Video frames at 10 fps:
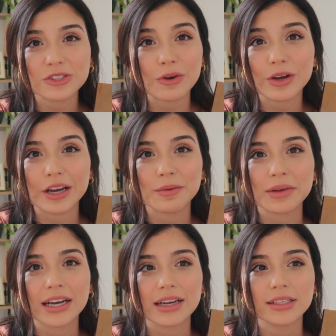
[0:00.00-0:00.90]
so good
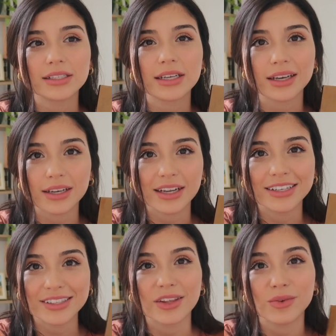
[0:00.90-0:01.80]
because it
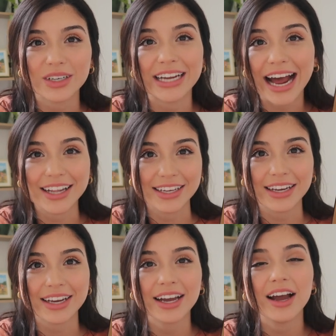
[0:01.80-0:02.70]
is the
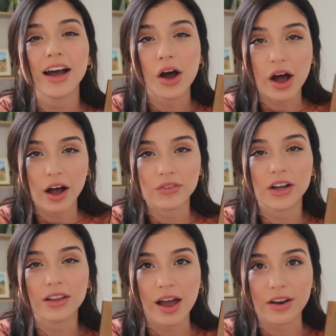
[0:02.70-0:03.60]
reality
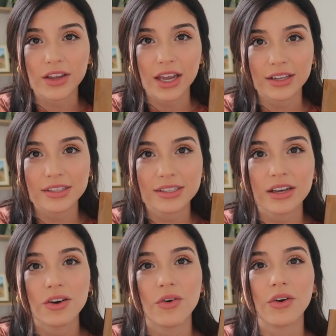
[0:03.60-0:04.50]
of a lot of kids,
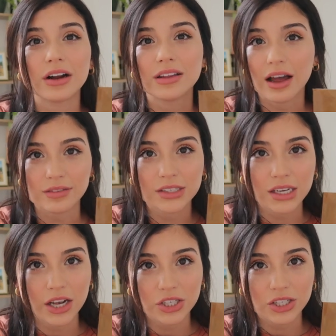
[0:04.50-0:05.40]
or a lot of
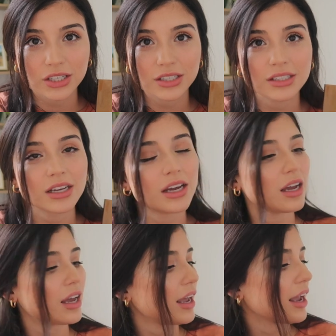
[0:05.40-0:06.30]
teenagers.
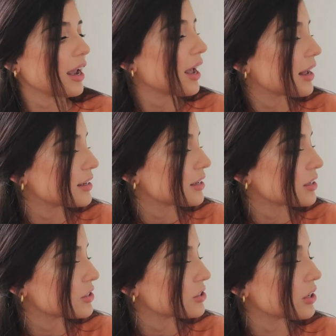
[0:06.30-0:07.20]

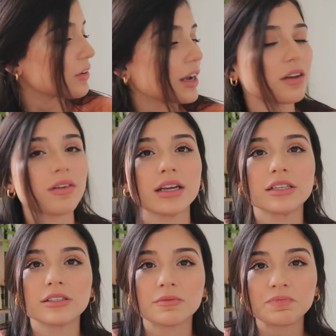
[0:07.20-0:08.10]
And so
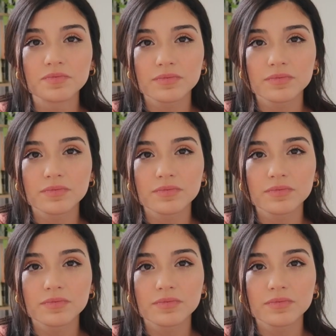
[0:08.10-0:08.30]
anyways,